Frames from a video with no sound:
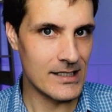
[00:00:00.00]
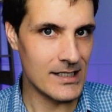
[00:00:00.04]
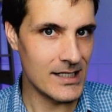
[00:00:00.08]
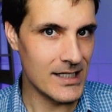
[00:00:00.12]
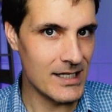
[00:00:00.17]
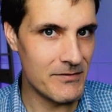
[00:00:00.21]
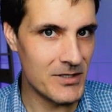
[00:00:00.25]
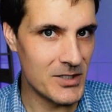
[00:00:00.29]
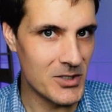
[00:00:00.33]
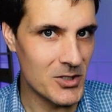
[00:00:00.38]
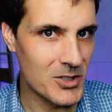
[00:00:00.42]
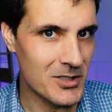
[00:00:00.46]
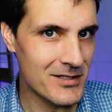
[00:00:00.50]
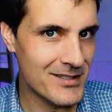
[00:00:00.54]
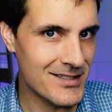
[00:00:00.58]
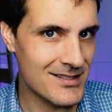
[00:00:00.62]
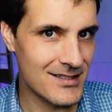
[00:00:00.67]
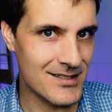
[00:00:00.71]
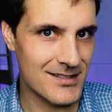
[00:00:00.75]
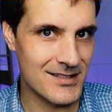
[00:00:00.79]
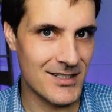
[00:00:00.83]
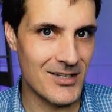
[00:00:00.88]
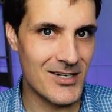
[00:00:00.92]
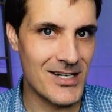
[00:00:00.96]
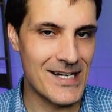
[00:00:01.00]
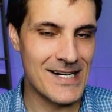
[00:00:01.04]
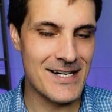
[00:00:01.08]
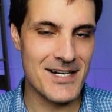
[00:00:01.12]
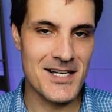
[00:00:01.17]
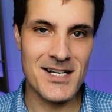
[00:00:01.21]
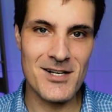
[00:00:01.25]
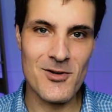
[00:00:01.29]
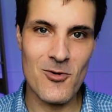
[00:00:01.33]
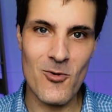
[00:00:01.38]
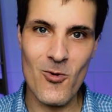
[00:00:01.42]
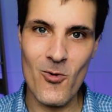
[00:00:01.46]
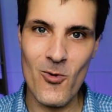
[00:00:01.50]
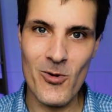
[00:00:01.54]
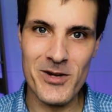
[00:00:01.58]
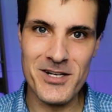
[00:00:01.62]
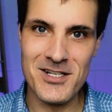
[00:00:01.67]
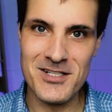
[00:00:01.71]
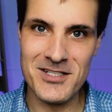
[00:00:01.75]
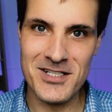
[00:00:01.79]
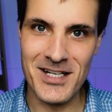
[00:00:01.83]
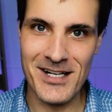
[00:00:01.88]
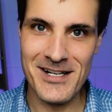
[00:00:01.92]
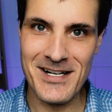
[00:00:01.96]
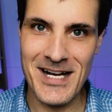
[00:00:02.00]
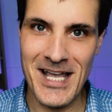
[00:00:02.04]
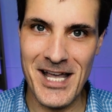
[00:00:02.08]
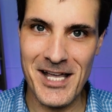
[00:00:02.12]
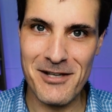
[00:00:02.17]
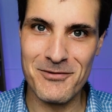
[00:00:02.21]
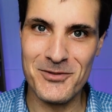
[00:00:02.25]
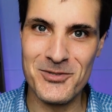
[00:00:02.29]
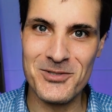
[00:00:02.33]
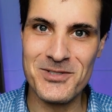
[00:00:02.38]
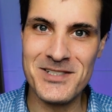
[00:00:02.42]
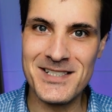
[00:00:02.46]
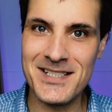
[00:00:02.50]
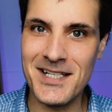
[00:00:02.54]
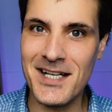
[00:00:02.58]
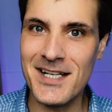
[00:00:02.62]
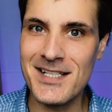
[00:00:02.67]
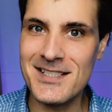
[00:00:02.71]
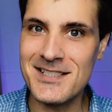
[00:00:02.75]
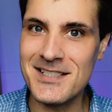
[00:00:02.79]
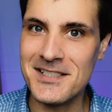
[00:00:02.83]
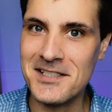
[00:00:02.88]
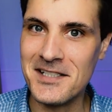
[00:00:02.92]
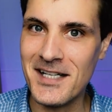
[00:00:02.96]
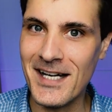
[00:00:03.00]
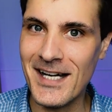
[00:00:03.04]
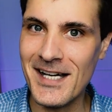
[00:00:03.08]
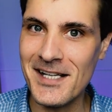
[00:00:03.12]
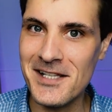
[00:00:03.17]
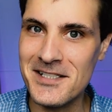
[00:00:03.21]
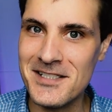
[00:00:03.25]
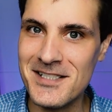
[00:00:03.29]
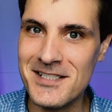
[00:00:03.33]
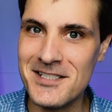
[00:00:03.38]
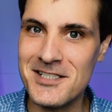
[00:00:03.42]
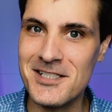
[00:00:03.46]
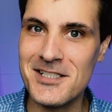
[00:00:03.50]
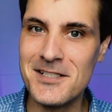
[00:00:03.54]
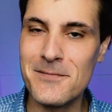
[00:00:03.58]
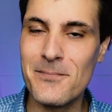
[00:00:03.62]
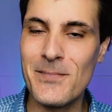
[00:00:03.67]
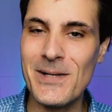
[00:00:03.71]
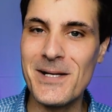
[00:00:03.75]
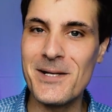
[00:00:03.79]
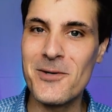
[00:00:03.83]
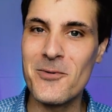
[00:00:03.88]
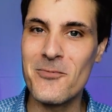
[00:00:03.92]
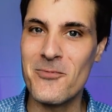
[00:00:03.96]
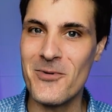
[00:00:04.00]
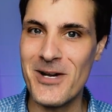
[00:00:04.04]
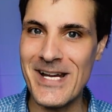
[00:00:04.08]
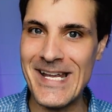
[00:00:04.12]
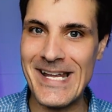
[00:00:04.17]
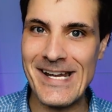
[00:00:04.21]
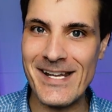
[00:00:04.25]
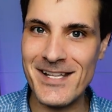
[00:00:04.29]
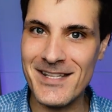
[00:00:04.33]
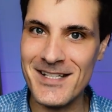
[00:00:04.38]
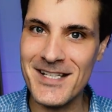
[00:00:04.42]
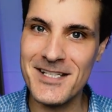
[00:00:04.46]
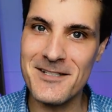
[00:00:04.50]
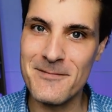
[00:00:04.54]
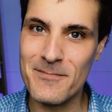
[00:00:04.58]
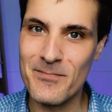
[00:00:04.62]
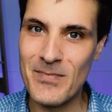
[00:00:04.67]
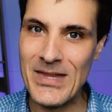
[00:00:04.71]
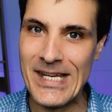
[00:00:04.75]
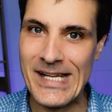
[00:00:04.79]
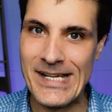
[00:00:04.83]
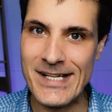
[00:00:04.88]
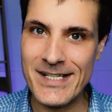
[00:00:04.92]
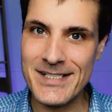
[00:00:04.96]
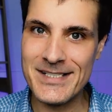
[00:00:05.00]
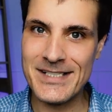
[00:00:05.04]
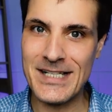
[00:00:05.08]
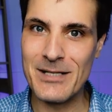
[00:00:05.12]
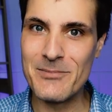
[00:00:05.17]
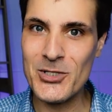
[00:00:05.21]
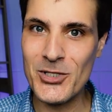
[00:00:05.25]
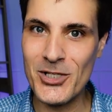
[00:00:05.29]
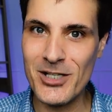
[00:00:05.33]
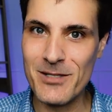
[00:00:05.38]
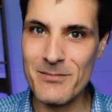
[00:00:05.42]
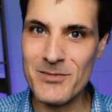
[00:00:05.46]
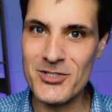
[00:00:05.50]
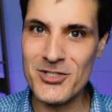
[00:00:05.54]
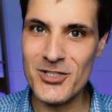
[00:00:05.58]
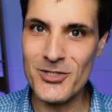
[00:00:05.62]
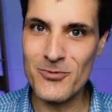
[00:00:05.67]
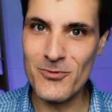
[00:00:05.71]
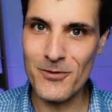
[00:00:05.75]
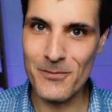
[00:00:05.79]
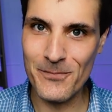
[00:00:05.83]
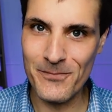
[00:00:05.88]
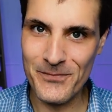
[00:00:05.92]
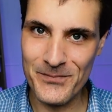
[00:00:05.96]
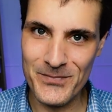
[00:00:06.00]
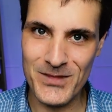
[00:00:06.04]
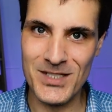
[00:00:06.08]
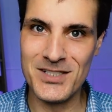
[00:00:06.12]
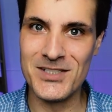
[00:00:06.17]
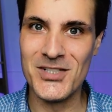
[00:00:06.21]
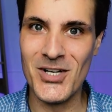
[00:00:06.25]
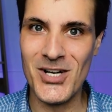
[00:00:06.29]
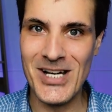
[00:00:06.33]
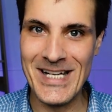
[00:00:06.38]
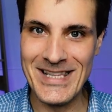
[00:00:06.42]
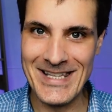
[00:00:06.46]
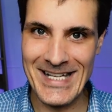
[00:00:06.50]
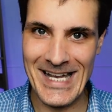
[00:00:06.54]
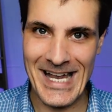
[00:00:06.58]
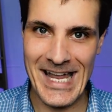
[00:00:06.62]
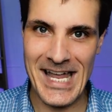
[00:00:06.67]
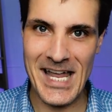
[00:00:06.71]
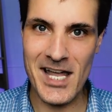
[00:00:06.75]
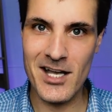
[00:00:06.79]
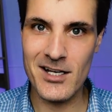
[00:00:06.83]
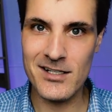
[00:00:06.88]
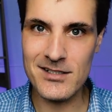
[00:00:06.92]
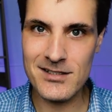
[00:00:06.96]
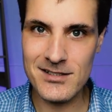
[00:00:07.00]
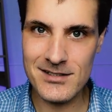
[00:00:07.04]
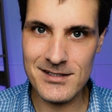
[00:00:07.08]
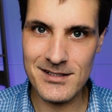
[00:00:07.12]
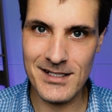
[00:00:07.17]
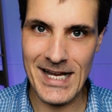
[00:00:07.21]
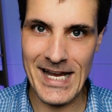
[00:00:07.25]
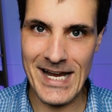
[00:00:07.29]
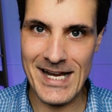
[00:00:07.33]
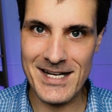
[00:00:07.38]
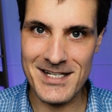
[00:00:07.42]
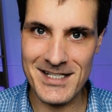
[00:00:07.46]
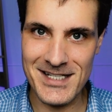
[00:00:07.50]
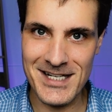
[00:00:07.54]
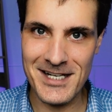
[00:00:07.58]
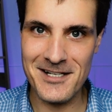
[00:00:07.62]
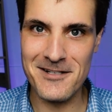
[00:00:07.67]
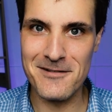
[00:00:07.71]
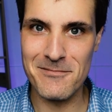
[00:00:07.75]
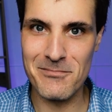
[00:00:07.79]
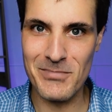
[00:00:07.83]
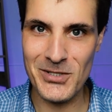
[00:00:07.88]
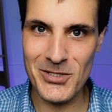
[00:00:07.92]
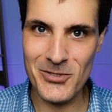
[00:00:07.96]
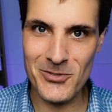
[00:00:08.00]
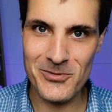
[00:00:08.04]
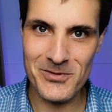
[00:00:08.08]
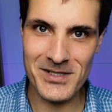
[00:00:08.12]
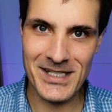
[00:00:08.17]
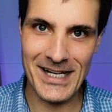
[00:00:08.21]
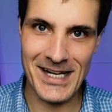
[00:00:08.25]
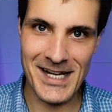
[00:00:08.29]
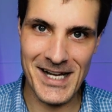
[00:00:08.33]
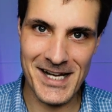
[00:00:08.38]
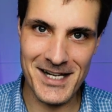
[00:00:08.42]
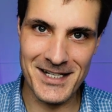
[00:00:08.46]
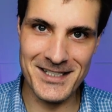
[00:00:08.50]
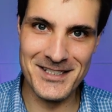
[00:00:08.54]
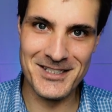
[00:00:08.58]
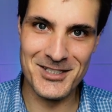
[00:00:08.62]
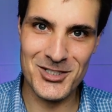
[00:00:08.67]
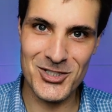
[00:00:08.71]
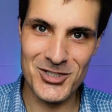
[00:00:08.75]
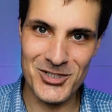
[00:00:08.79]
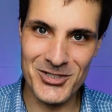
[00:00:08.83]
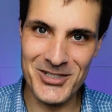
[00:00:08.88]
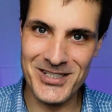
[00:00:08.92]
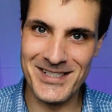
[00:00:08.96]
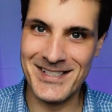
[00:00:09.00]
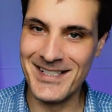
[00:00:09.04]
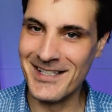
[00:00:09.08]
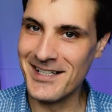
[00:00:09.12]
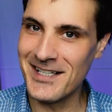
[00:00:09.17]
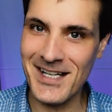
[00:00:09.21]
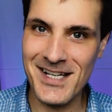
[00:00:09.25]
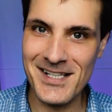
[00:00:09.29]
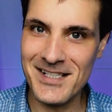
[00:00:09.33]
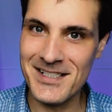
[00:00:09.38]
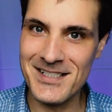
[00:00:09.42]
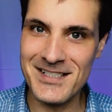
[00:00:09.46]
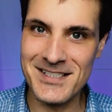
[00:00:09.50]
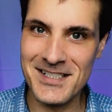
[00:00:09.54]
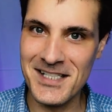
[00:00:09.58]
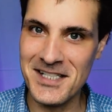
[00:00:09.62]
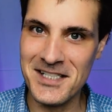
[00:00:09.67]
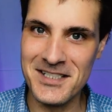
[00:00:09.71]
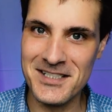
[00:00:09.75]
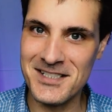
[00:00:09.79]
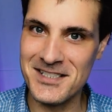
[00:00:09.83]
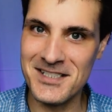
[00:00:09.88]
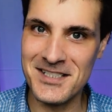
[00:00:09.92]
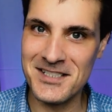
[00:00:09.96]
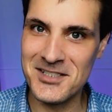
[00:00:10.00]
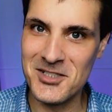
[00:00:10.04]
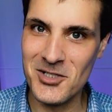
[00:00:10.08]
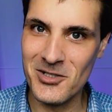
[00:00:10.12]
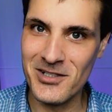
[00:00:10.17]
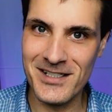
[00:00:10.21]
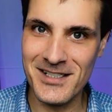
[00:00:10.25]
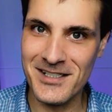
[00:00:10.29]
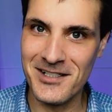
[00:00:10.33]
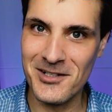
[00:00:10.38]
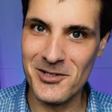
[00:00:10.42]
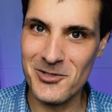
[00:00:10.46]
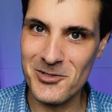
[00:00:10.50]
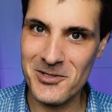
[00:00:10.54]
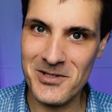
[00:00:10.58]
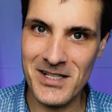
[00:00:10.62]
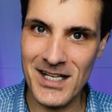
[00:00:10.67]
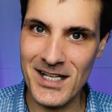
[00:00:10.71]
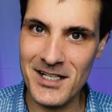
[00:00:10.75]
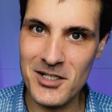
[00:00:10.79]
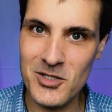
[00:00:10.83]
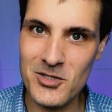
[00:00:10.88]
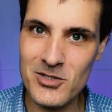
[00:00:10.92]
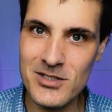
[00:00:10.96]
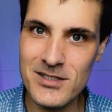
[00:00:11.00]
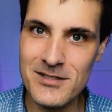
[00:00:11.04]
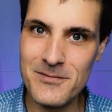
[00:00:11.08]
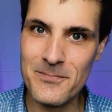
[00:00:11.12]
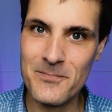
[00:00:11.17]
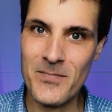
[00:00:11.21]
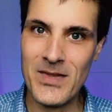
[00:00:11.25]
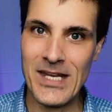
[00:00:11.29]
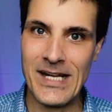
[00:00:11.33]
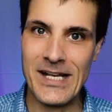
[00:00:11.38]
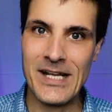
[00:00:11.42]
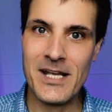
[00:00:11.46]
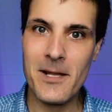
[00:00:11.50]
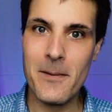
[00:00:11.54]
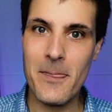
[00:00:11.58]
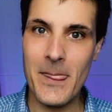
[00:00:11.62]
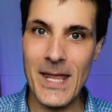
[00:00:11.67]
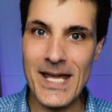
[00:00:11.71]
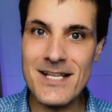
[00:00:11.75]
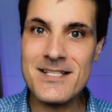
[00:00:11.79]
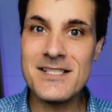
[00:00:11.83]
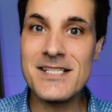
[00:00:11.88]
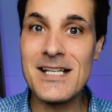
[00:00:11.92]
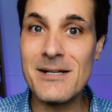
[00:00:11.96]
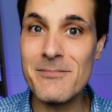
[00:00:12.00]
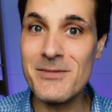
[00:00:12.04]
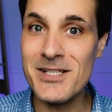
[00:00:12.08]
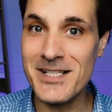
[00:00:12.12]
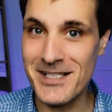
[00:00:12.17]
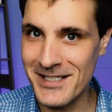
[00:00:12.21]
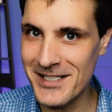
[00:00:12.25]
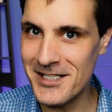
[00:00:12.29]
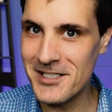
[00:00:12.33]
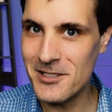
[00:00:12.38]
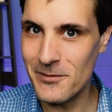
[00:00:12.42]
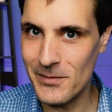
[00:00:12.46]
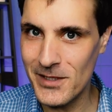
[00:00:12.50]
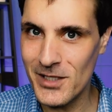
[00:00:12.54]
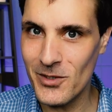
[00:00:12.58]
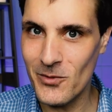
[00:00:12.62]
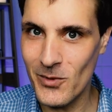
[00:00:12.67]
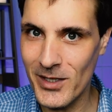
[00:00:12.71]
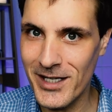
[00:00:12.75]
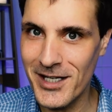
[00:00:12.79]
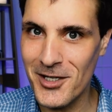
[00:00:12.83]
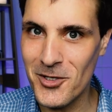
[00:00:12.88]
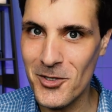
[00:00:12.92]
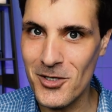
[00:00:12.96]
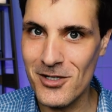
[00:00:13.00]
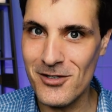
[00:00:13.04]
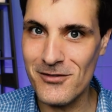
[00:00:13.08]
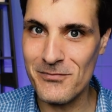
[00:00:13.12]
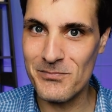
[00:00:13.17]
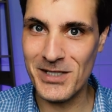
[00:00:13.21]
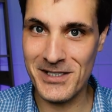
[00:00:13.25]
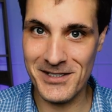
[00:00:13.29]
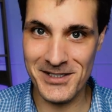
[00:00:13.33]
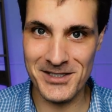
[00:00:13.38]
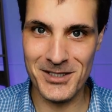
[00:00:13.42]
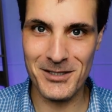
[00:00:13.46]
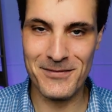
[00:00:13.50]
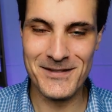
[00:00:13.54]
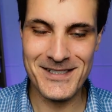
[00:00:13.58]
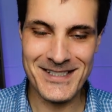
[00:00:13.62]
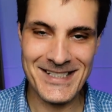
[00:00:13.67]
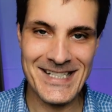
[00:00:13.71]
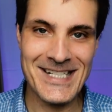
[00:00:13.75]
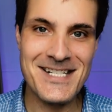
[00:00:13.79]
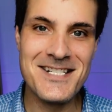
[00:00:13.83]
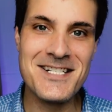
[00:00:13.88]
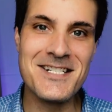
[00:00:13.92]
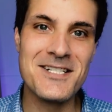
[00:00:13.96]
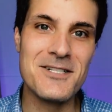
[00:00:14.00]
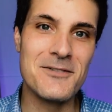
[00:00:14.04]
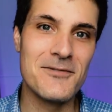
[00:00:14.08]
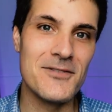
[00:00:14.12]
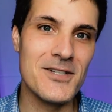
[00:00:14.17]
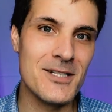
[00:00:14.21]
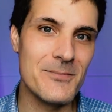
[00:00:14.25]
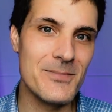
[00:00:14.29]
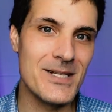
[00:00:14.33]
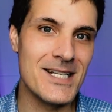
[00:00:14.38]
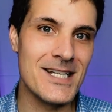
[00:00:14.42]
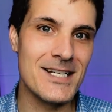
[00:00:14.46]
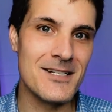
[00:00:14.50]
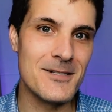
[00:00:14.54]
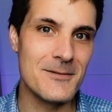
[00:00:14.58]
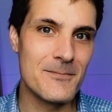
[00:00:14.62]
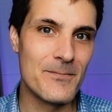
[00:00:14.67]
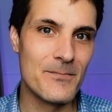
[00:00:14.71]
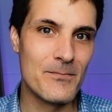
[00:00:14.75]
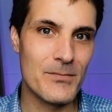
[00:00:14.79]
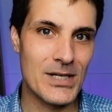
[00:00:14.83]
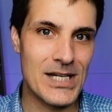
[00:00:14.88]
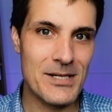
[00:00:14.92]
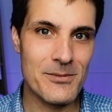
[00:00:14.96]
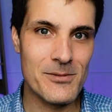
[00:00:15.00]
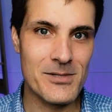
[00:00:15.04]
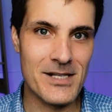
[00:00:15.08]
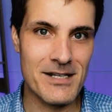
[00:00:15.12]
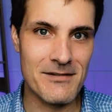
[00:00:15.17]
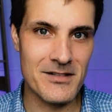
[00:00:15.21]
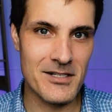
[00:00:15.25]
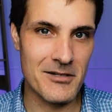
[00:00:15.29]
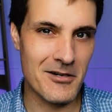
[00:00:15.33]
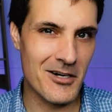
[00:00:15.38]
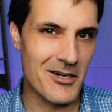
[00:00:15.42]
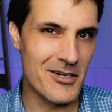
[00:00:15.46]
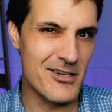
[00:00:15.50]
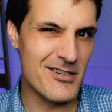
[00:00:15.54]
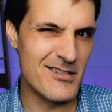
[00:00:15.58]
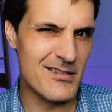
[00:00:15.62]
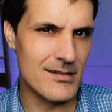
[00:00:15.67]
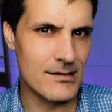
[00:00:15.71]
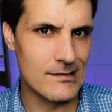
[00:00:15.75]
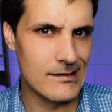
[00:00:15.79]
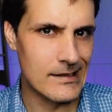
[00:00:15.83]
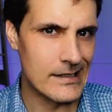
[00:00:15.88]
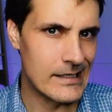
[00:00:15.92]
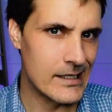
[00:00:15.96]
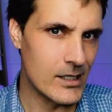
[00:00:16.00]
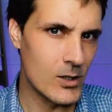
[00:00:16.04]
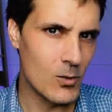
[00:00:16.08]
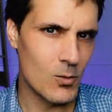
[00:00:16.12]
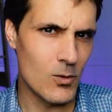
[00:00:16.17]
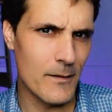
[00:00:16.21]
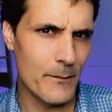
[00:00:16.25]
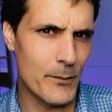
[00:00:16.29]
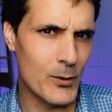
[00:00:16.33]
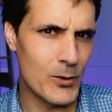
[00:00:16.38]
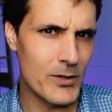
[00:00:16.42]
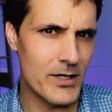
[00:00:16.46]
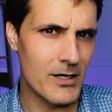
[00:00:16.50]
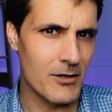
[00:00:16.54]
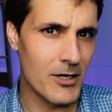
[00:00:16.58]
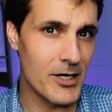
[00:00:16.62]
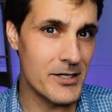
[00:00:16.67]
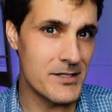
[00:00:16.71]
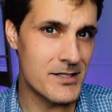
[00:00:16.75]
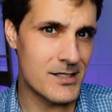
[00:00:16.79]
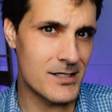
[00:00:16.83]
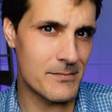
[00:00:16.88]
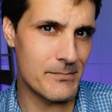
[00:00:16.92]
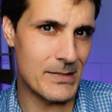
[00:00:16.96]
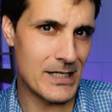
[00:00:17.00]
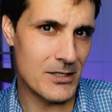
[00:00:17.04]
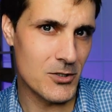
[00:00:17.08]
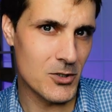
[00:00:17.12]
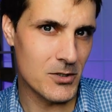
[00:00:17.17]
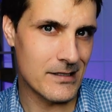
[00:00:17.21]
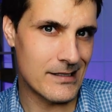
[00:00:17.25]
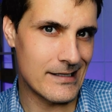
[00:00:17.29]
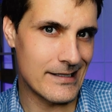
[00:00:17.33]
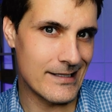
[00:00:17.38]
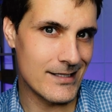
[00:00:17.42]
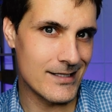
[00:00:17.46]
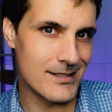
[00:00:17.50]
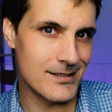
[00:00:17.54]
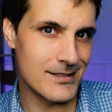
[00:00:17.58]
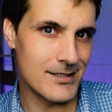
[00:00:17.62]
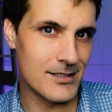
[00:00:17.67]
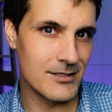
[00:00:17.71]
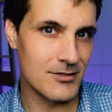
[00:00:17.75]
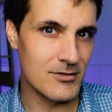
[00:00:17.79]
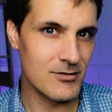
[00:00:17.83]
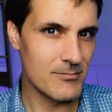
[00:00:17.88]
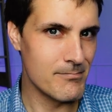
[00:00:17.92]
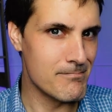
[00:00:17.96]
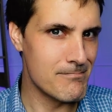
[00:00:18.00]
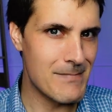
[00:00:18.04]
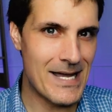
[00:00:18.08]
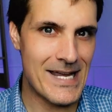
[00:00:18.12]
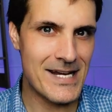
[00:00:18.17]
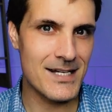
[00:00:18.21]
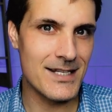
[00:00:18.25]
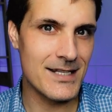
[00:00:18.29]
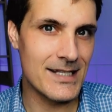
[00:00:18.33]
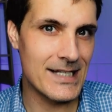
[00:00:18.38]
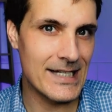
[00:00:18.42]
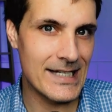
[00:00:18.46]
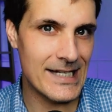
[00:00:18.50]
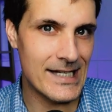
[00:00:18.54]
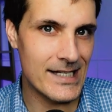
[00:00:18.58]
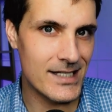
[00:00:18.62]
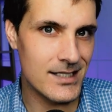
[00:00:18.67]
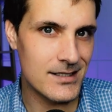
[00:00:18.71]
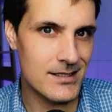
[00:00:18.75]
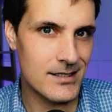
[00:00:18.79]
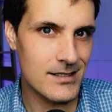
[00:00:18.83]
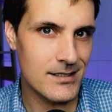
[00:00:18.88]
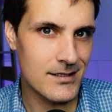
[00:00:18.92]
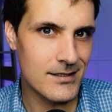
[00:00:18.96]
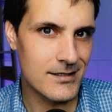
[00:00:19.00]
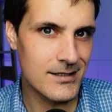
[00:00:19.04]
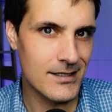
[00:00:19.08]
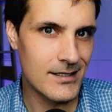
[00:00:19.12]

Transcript: If you're not a designer or you don't have good taste in colors, just be aware that sometimes you will design the house and get it built and choose the colors and it's just not gonna look that good. That's something you need to be aware of, because I've seen it a fair bit. People have their own, want to put their own spin on things and make it theirs.